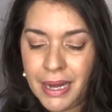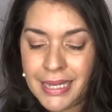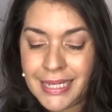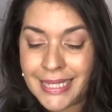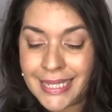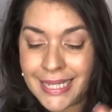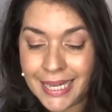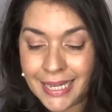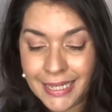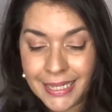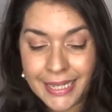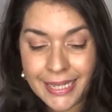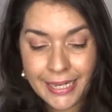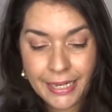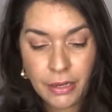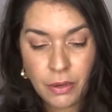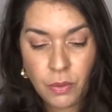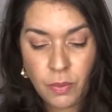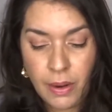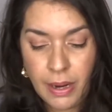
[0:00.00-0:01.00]

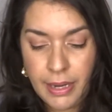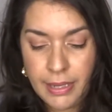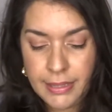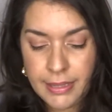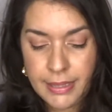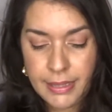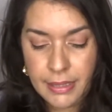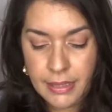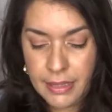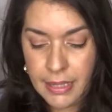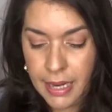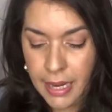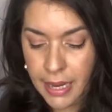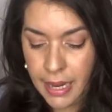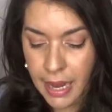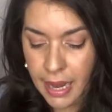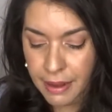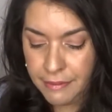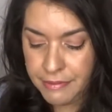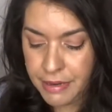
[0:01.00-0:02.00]
Skincare-wise, that
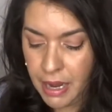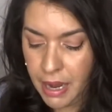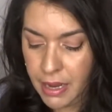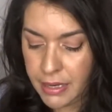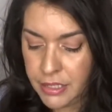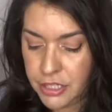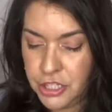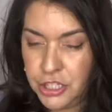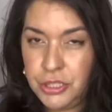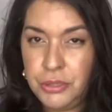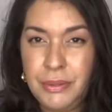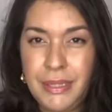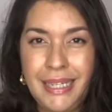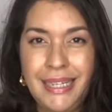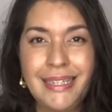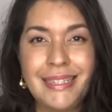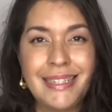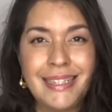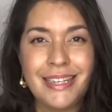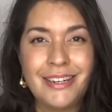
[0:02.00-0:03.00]
I've got 2
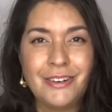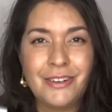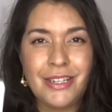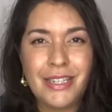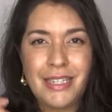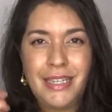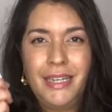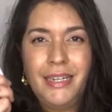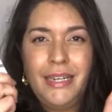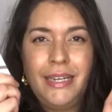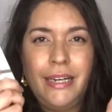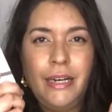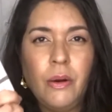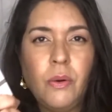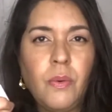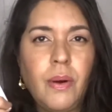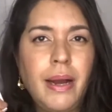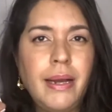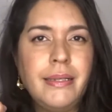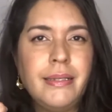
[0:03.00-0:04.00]
things that are
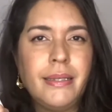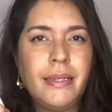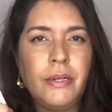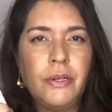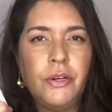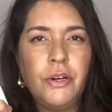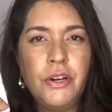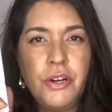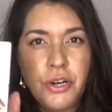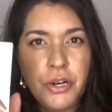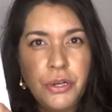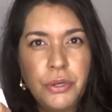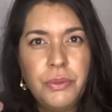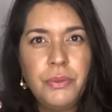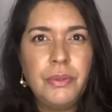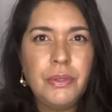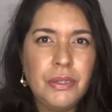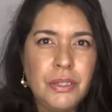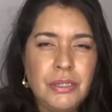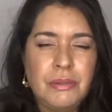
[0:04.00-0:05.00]
skincare wise that are
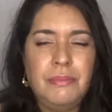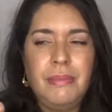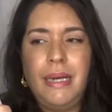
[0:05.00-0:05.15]
new to